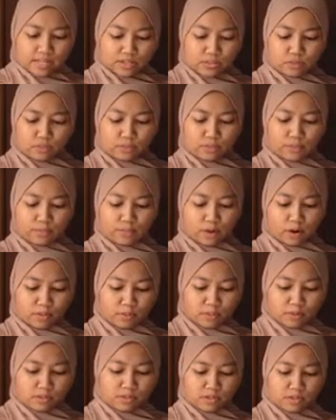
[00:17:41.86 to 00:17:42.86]
through
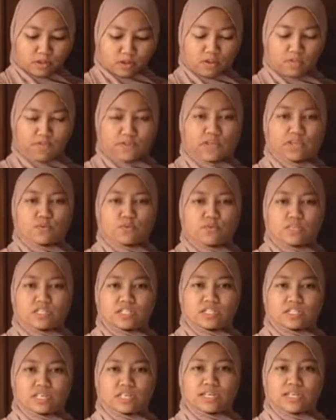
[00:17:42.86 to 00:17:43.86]
problem solving, which
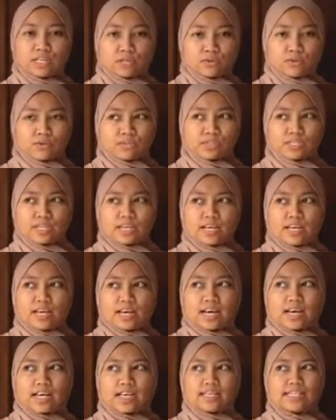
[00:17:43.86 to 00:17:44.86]
includes
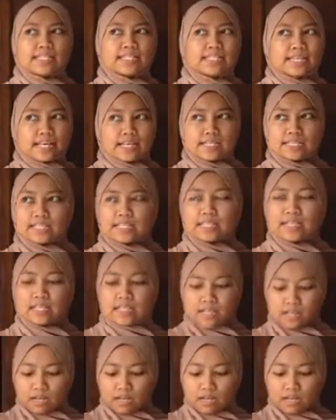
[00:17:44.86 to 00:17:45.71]
discussing